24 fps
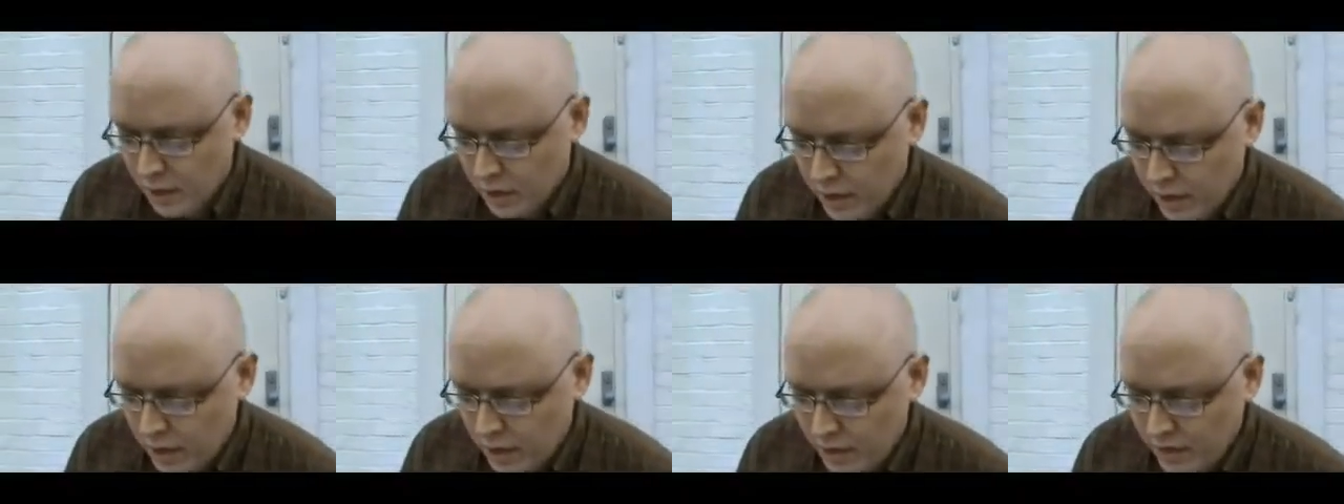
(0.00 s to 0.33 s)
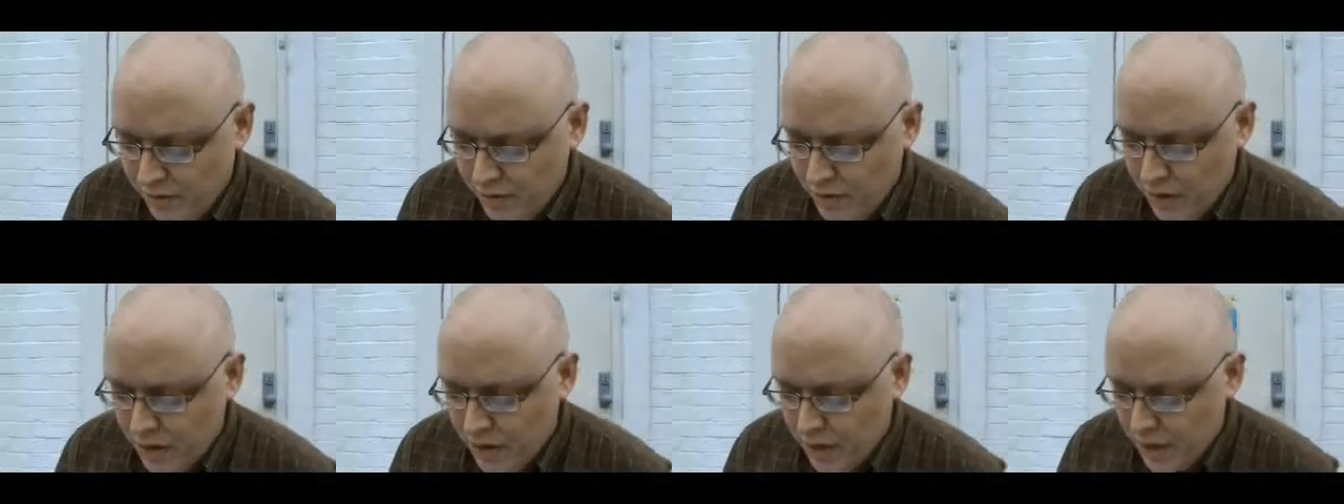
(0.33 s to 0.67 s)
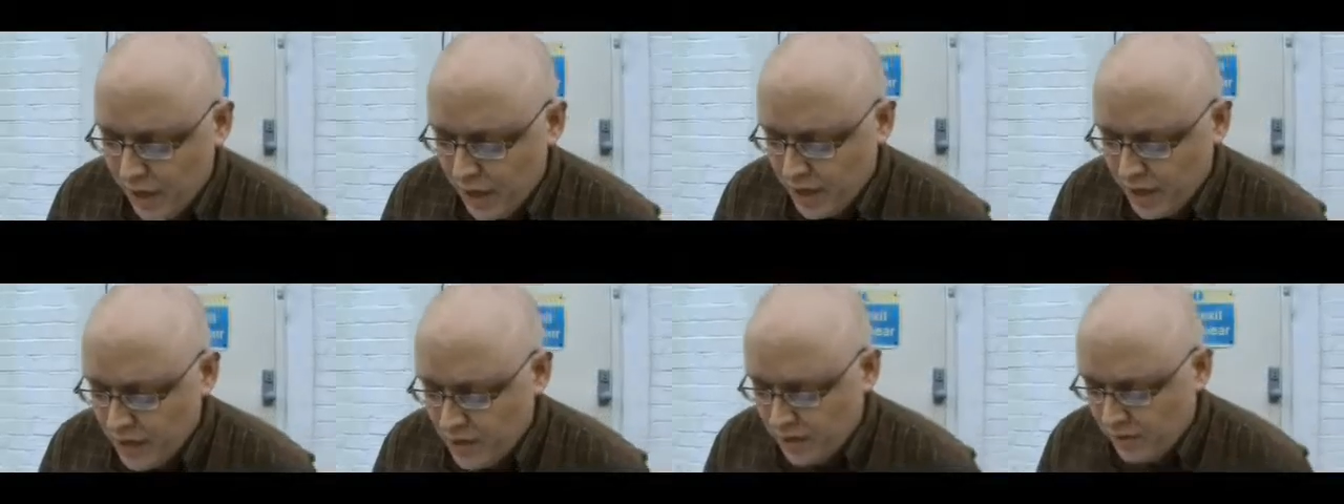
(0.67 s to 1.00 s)
leaving,
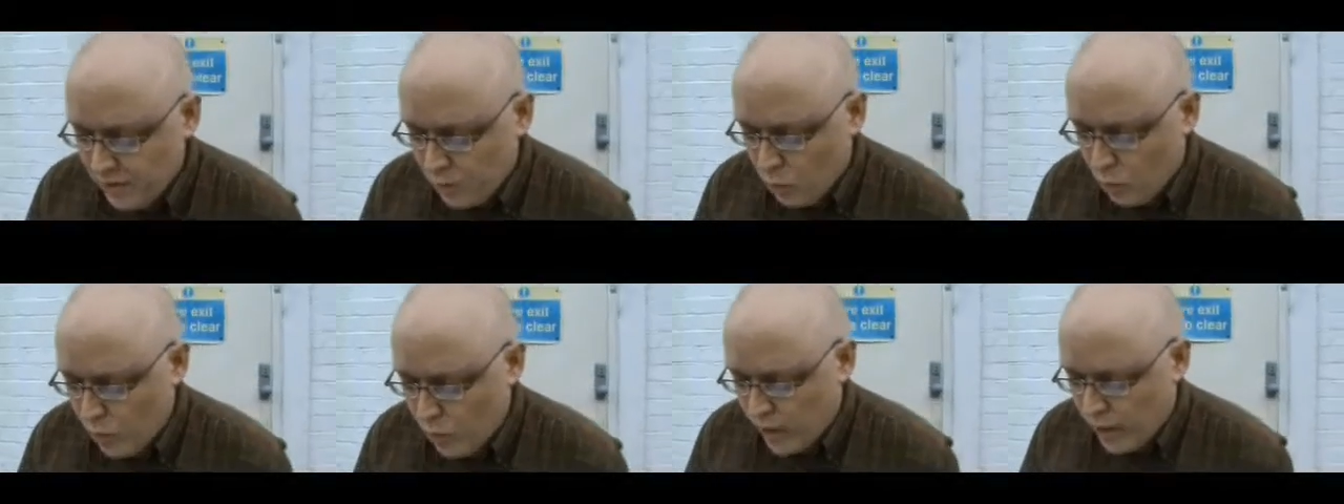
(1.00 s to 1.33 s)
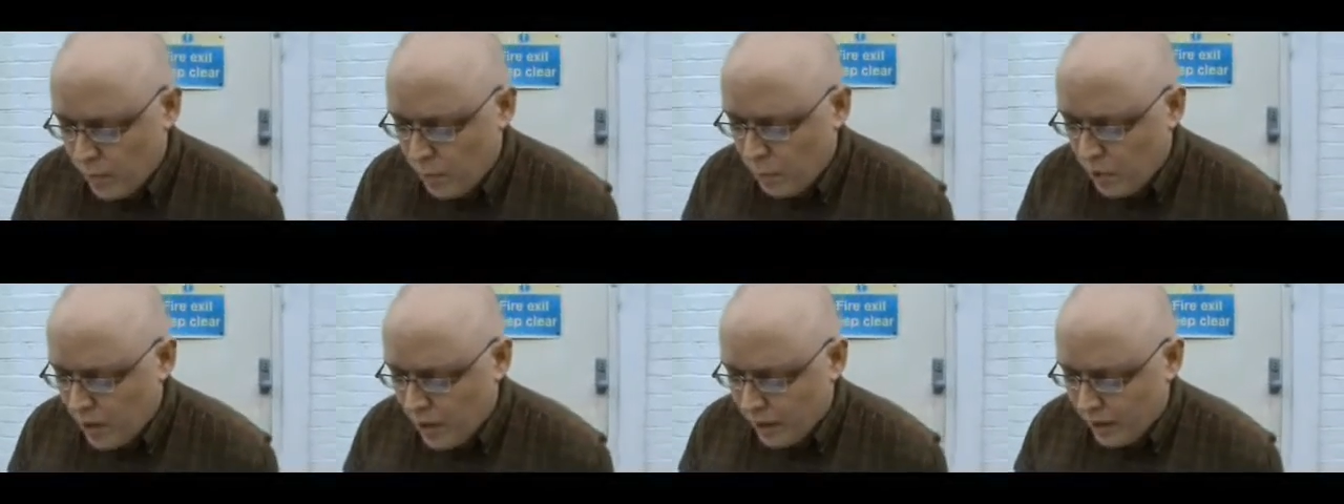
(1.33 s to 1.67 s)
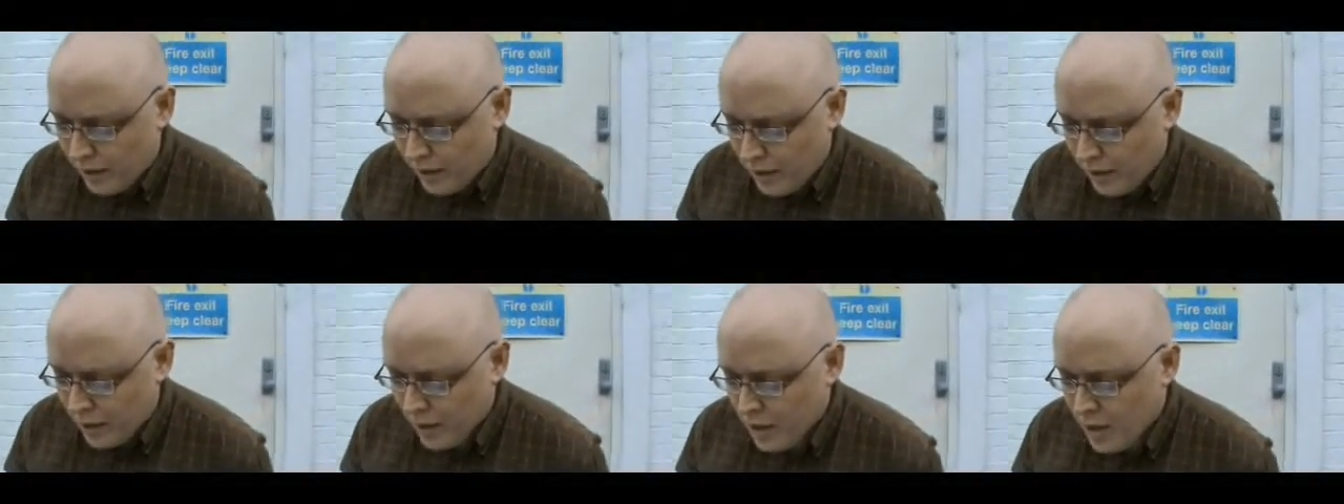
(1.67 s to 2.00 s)
hint of a way
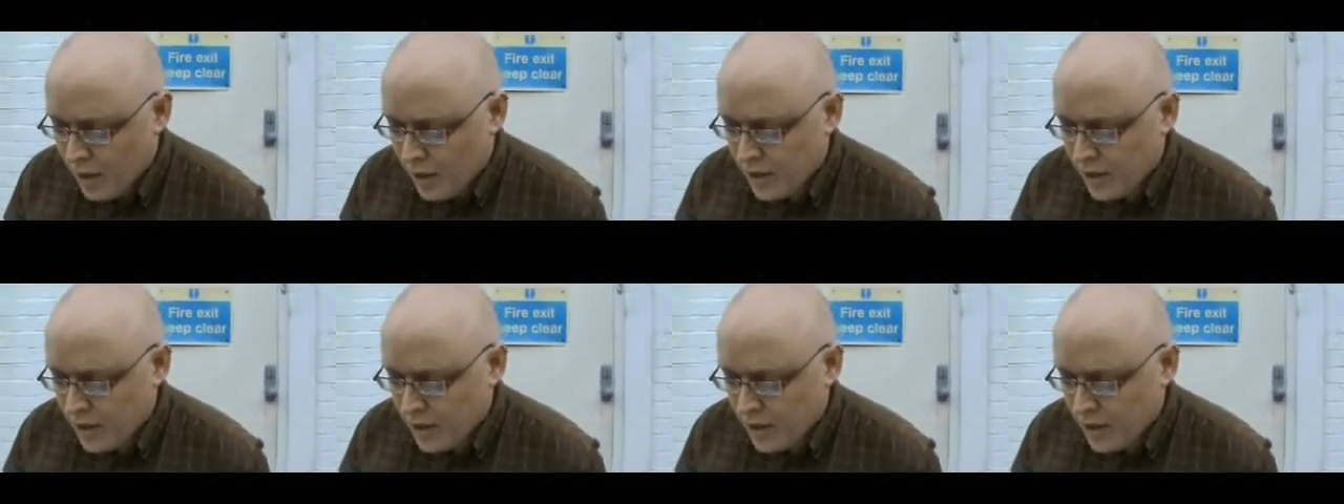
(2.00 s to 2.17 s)
back,